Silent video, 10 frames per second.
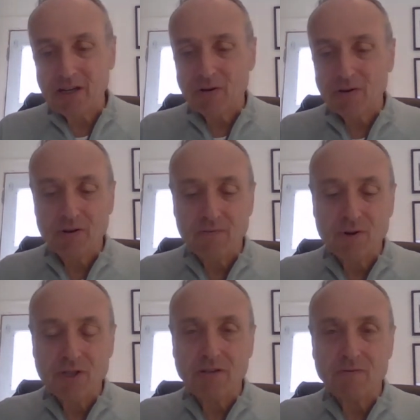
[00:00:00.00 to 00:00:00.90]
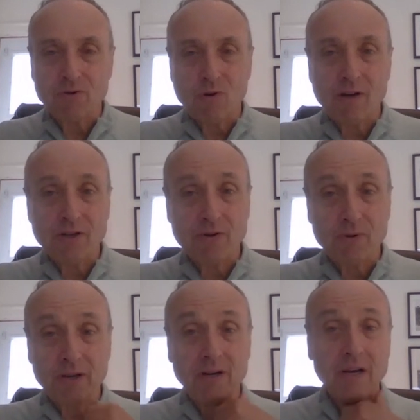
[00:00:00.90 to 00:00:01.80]
here at the University of Toronto
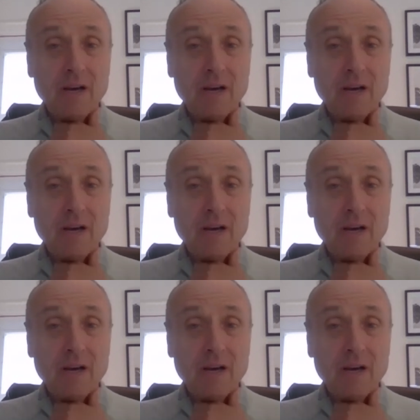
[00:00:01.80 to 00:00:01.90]
in